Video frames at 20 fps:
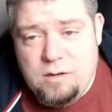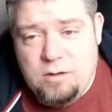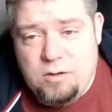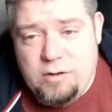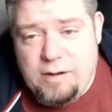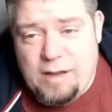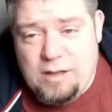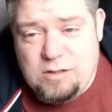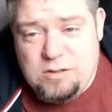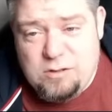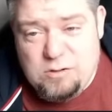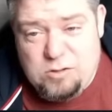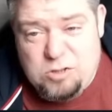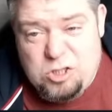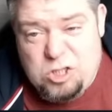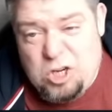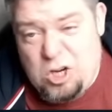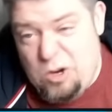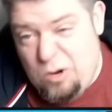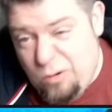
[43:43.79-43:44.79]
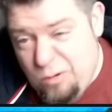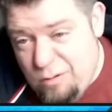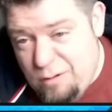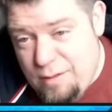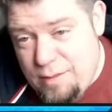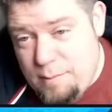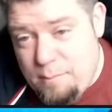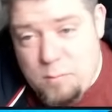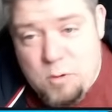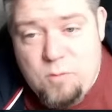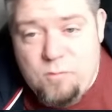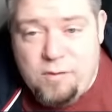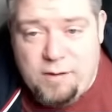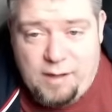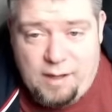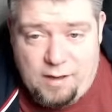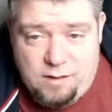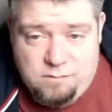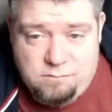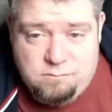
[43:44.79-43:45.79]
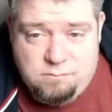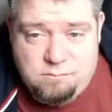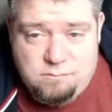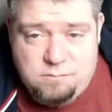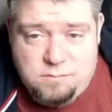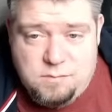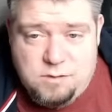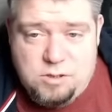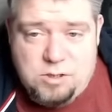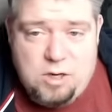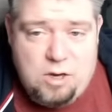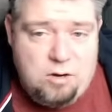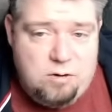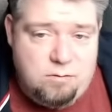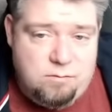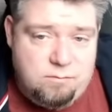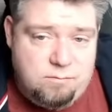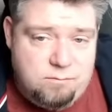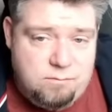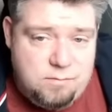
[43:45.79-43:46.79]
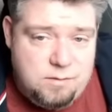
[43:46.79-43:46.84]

you get to shoot and then move again. So